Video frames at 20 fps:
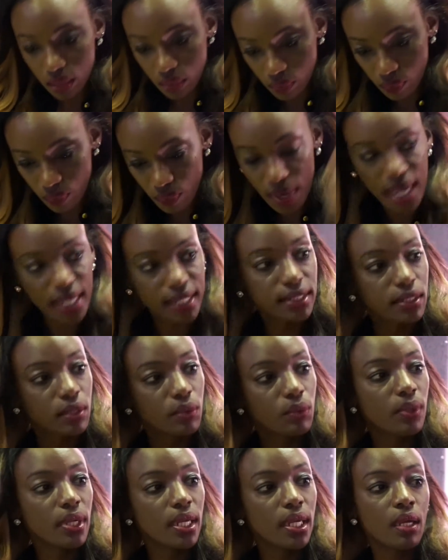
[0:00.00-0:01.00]
right
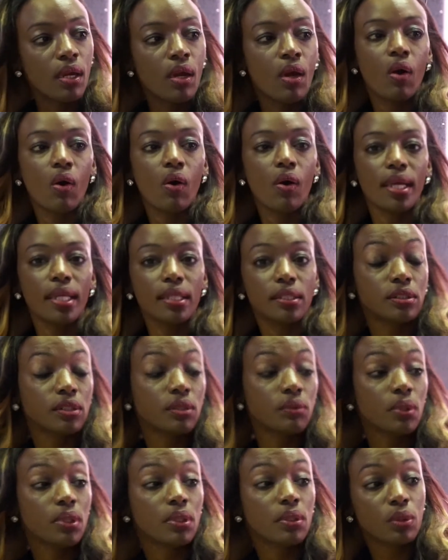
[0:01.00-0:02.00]
away, or else
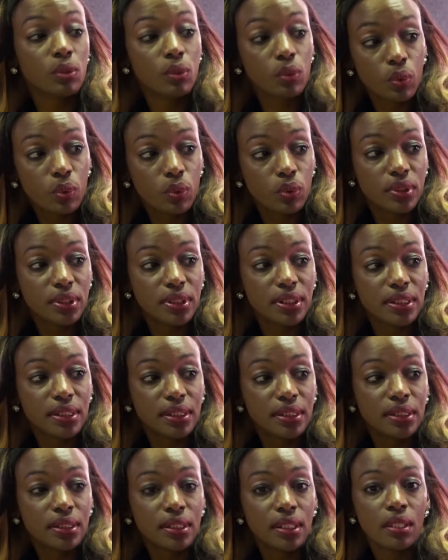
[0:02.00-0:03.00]
you will
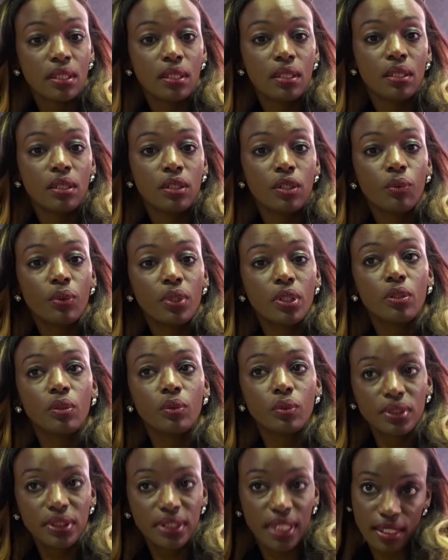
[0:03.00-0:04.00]
lose you will
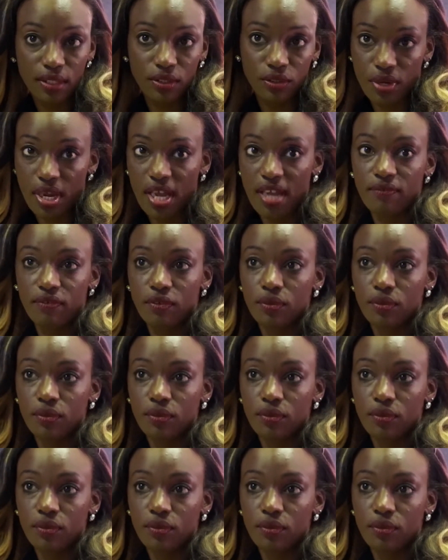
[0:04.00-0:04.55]
lose that drive.